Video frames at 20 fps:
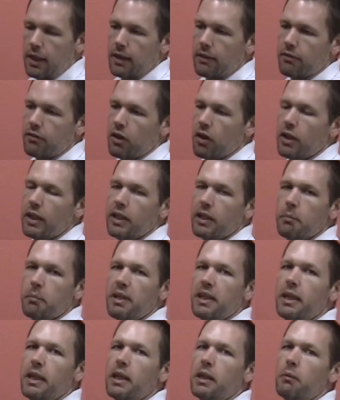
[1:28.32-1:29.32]
starting at the
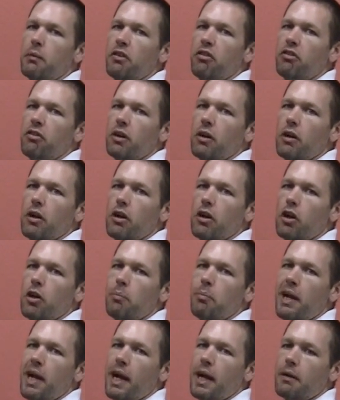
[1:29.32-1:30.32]
beginning, we start on
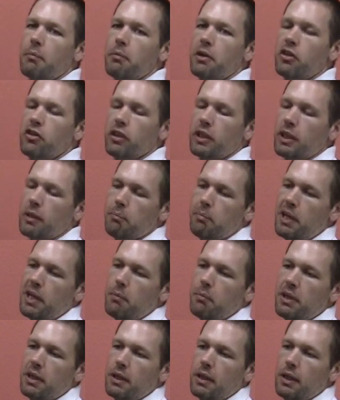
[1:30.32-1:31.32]
our back, much like a
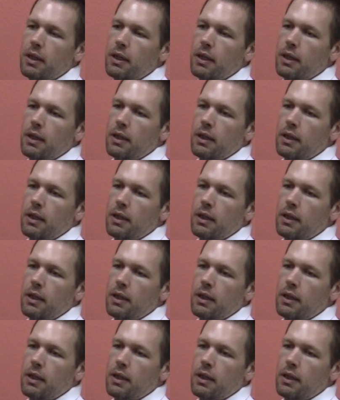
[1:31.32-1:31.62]
baby